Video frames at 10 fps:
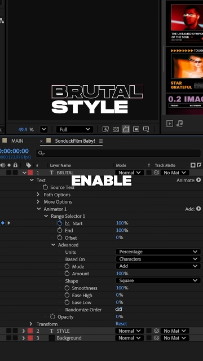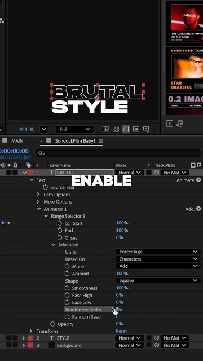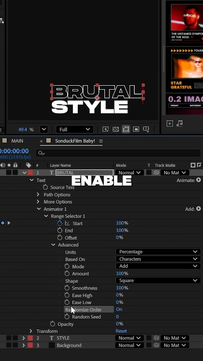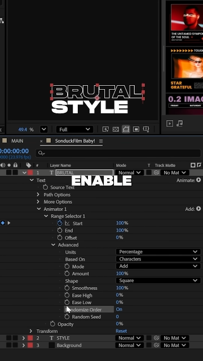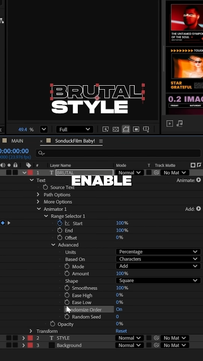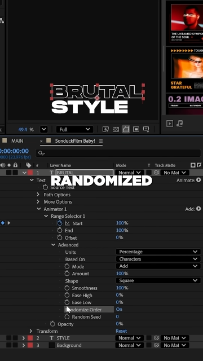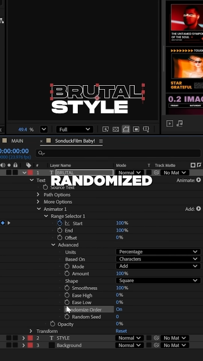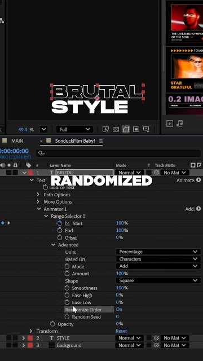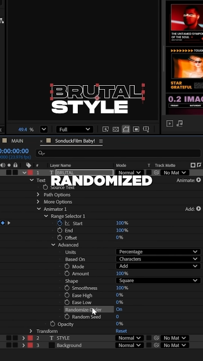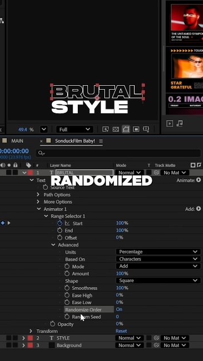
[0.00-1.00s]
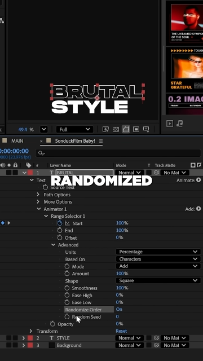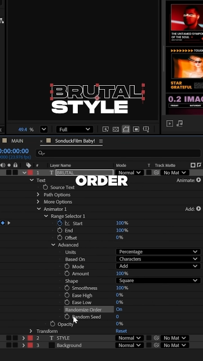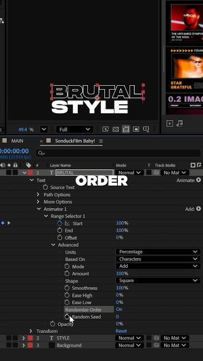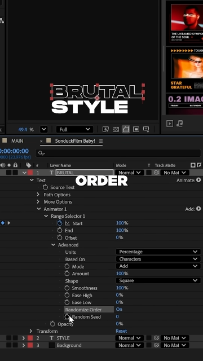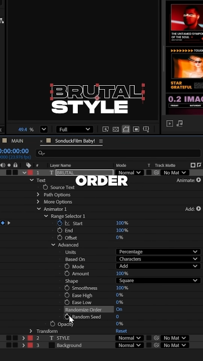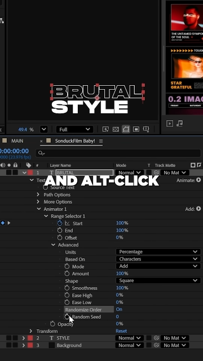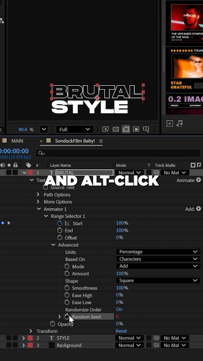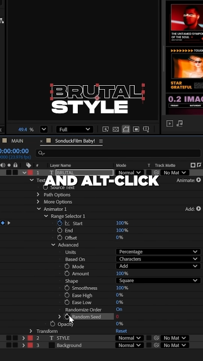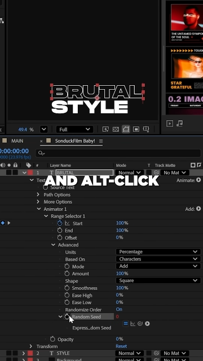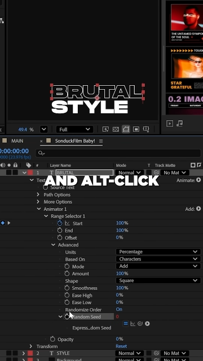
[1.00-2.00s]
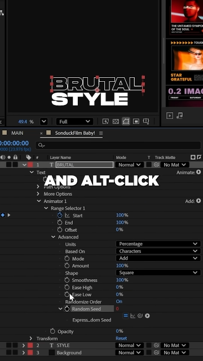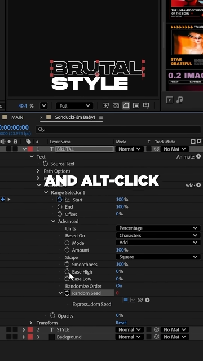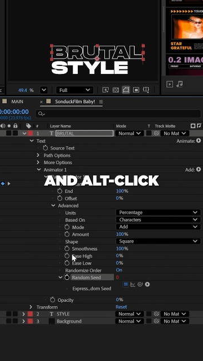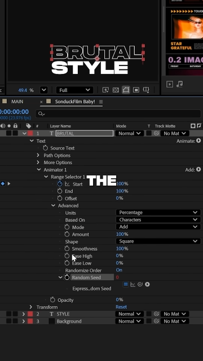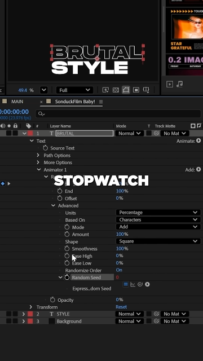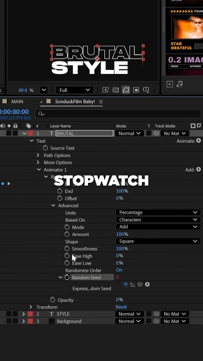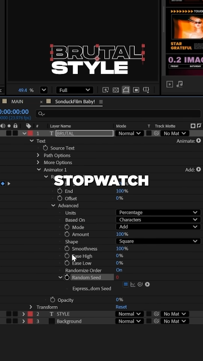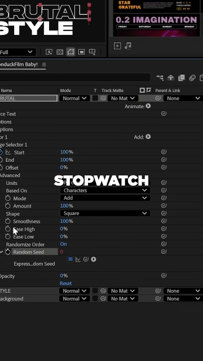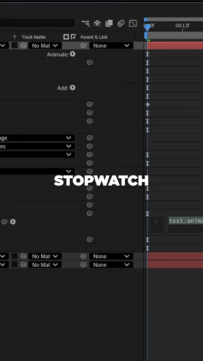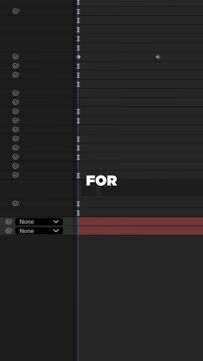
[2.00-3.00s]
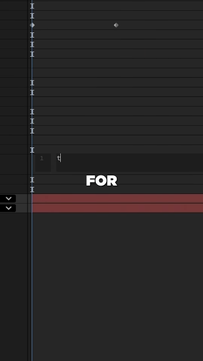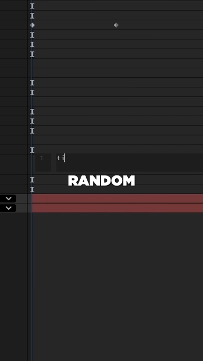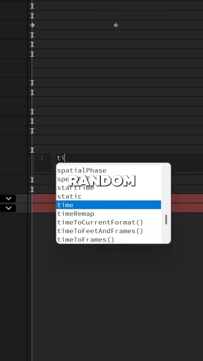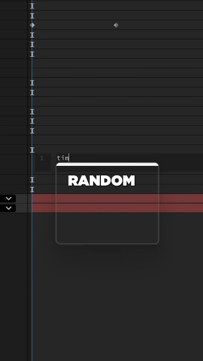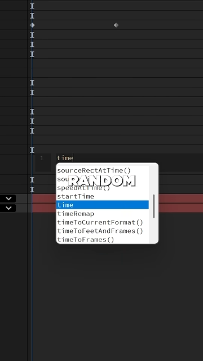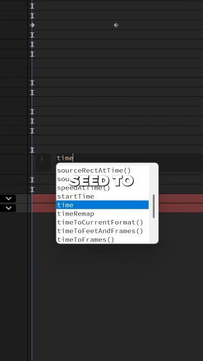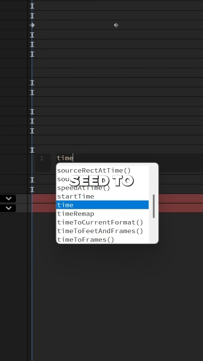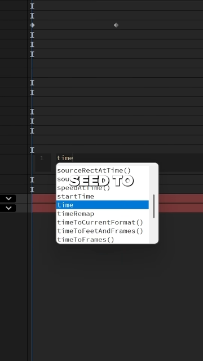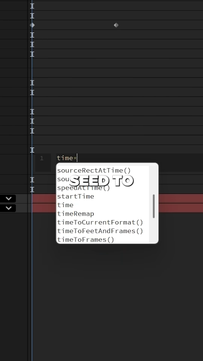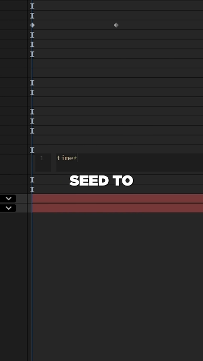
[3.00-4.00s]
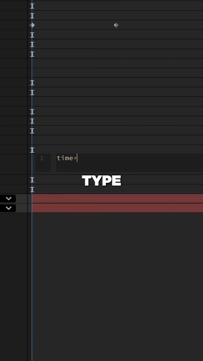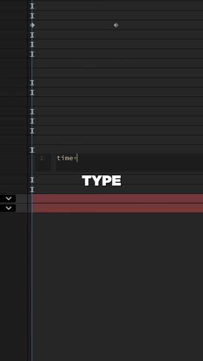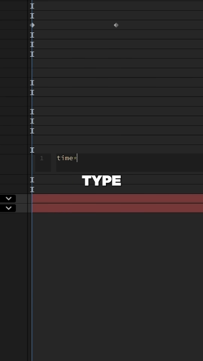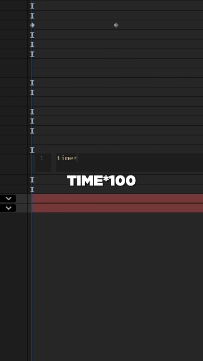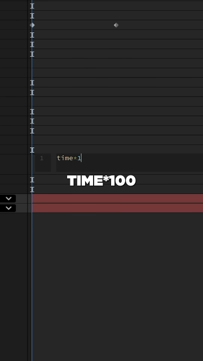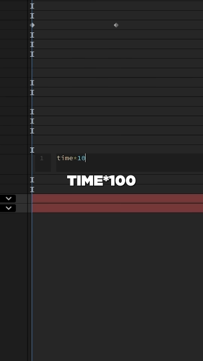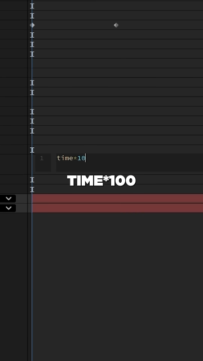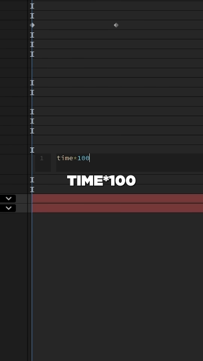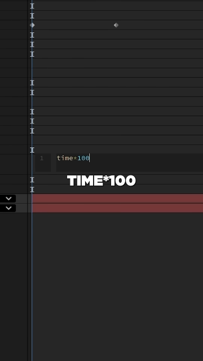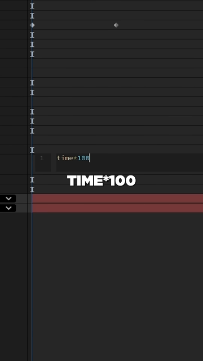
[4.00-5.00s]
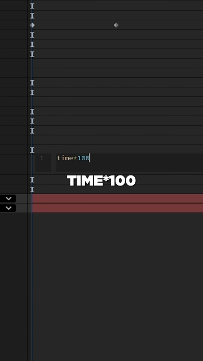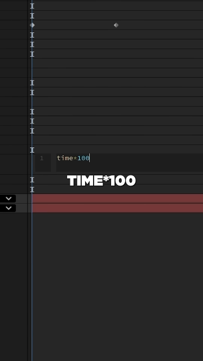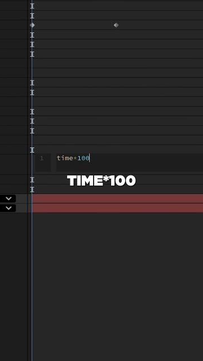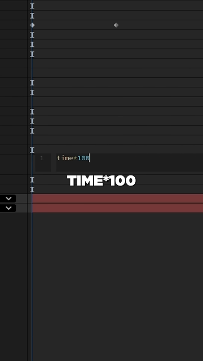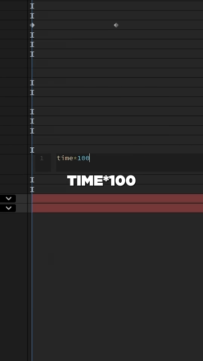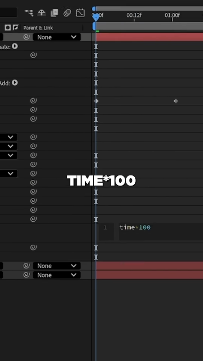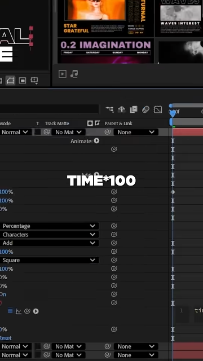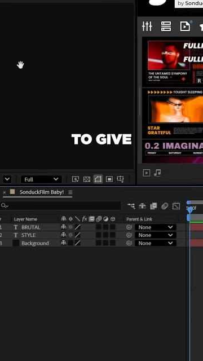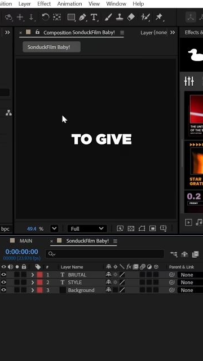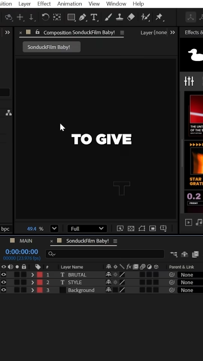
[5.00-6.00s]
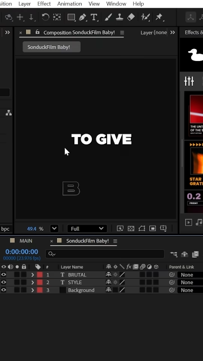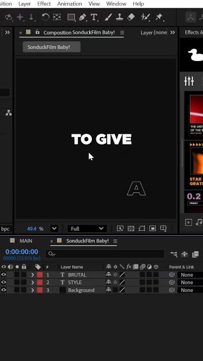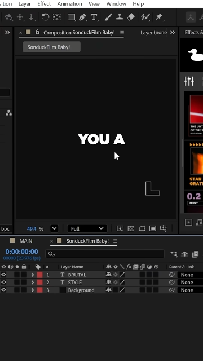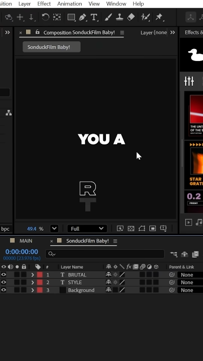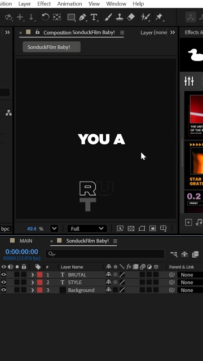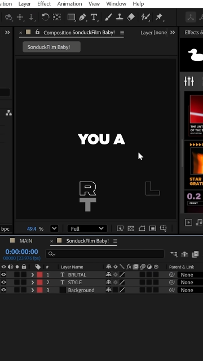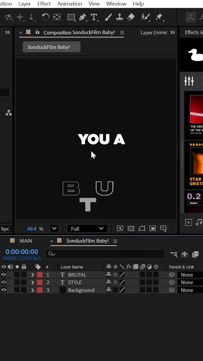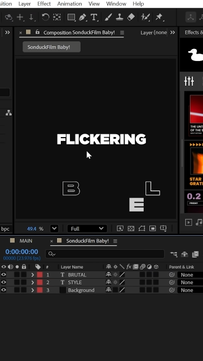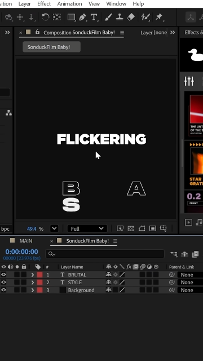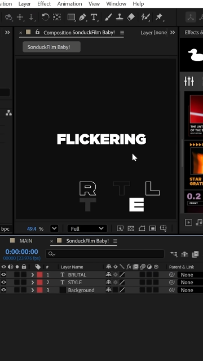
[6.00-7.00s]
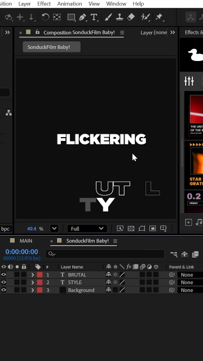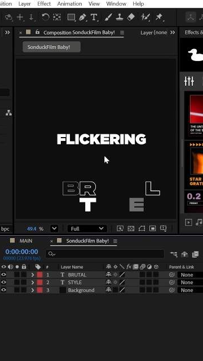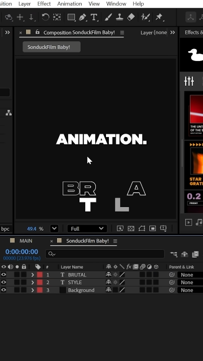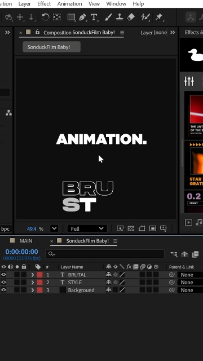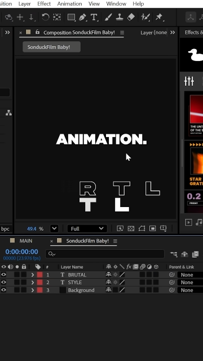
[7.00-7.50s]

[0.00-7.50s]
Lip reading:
(no speaker visible)